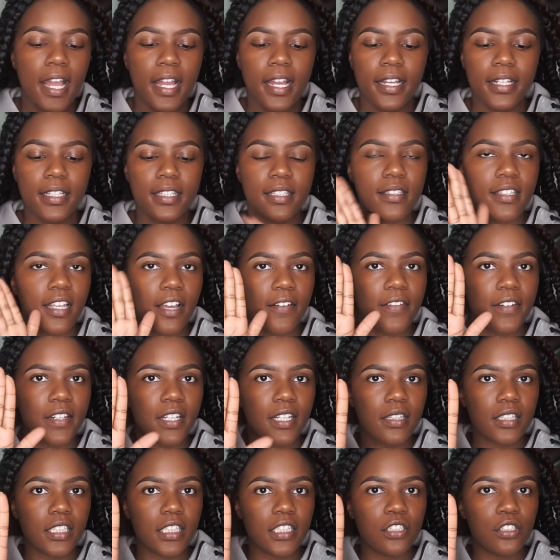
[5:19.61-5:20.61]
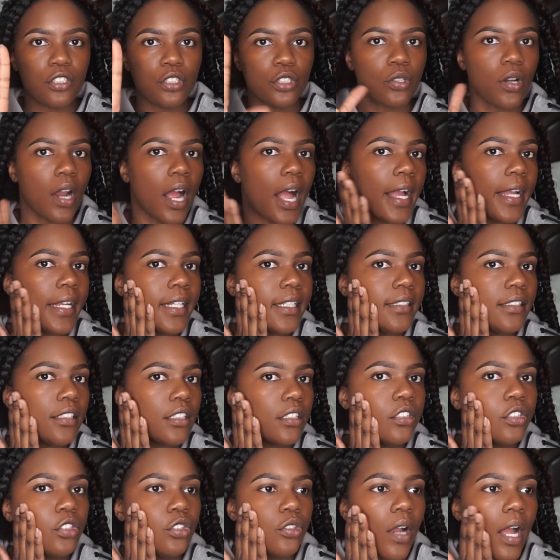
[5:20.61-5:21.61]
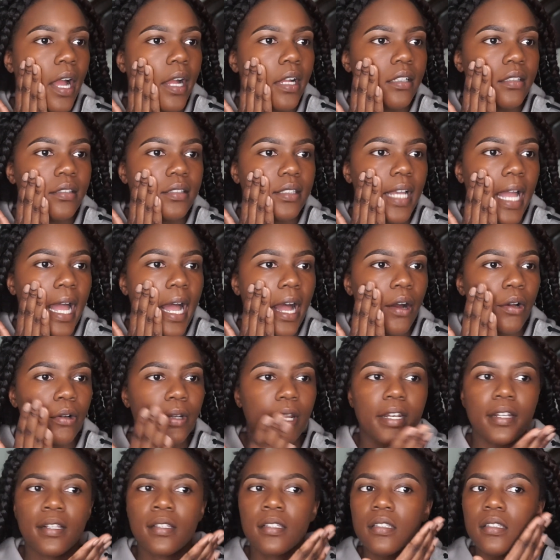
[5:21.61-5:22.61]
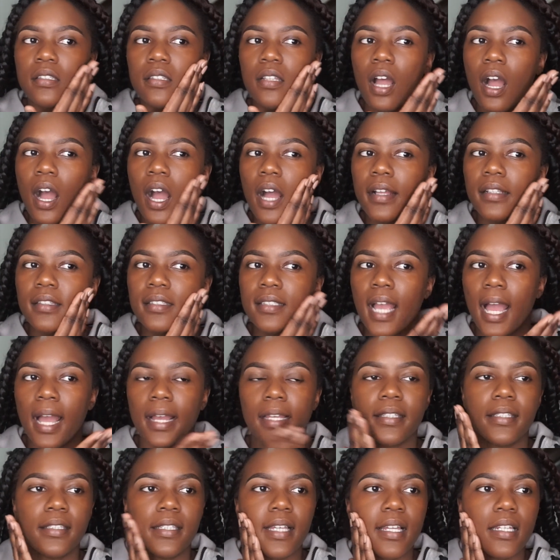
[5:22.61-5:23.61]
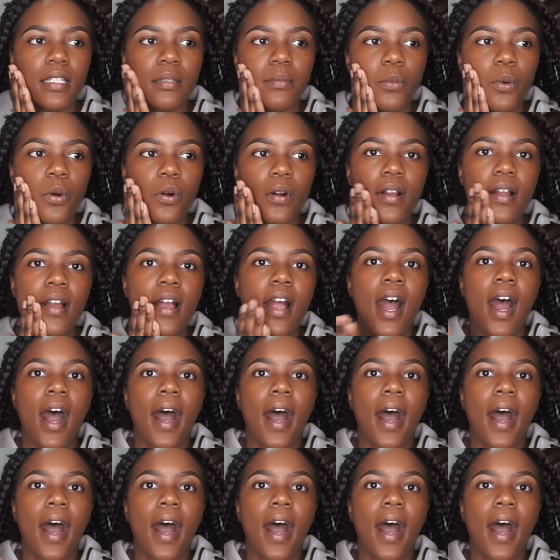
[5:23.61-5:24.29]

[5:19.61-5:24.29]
It's definitely dried down, and it's not tacky anymore.